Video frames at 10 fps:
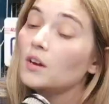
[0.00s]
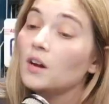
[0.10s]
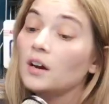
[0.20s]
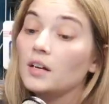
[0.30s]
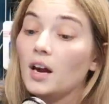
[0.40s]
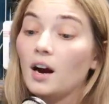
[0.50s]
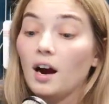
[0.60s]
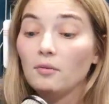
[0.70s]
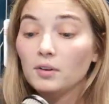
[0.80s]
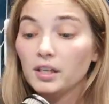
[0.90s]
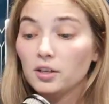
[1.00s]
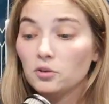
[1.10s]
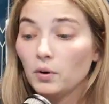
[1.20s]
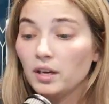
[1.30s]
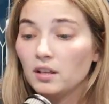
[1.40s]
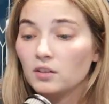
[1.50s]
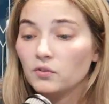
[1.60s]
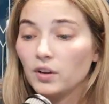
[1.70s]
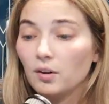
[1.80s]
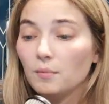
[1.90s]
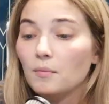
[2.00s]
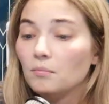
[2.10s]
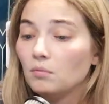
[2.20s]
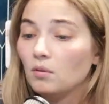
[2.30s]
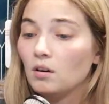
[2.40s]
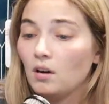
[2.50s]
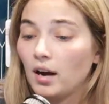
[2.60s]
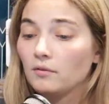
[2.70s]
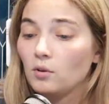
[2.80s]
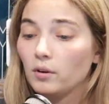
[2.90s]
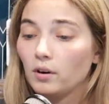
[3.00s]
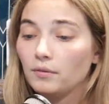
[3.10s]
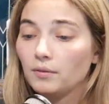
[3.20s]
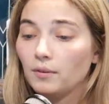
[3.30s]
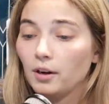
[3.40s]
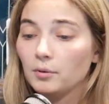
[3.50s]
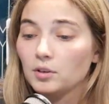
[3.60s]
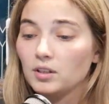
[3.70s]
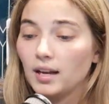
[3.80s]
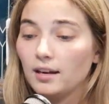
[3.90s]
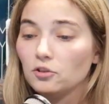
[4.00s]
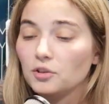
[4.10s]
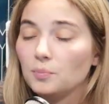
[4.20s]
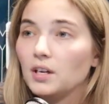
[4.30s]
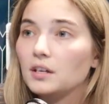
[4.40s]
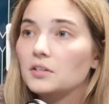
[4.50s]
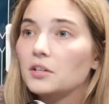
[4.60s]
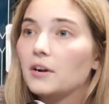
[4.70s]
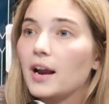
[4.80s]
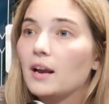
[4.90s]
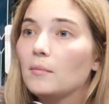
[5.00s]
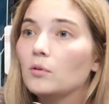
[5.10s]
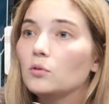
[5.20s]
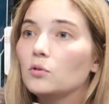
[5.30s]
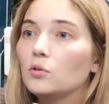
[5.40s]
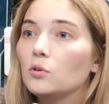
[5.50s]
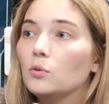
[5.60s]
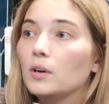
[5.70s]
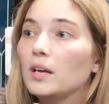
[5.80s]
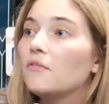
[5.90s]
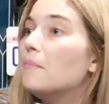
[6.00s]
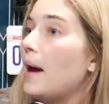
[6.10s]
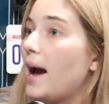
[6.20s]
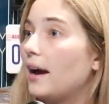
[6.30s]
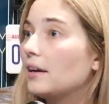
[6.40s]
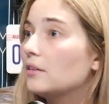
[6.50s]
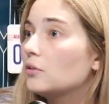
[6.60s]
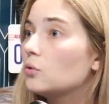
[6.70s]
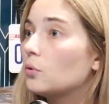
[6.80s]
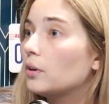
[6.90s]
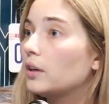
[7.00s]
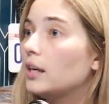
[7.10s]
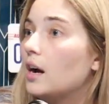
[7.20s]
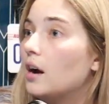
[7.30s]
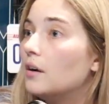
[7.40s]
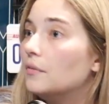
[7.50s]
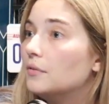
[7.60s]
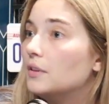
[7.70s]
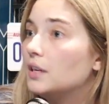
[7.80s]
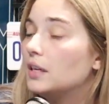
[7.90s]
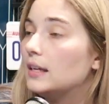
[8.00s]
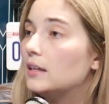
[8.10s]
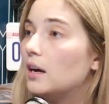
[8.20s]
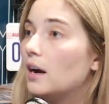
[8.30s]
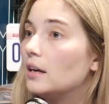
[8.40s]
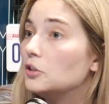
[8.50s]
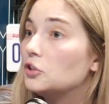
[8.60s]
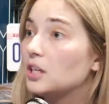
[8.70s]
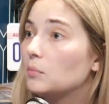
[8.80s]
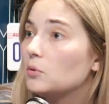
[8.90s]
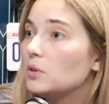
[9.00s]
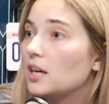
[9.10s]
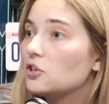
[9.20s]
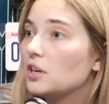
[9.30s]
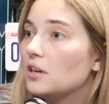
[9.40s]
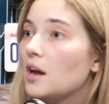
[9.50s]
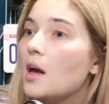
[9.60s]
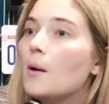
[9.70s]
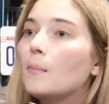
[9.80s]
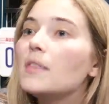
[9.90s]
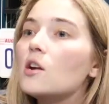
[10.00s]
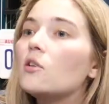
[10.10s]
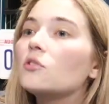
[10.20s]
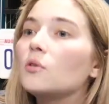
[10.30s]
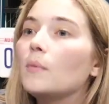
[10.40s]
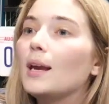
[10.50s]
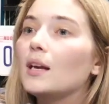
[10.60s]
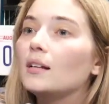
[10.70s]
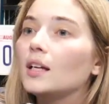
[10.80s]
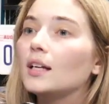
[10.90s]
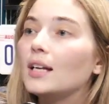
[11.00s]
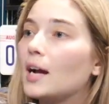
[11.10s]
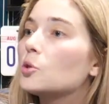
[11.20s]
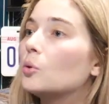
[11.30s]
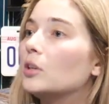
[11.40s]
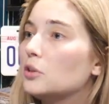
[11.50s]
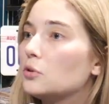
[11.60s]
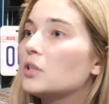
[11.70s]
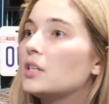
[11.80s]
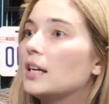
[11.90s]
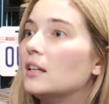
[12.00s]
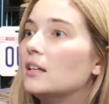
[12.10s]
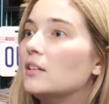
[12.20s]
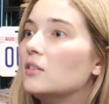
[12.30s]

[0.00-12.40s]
Yeah, I really enjoyed this film, kind of going off of what you were saying, just because they're able to give backstory of the gene mutation, but then also make it like an actual interesting and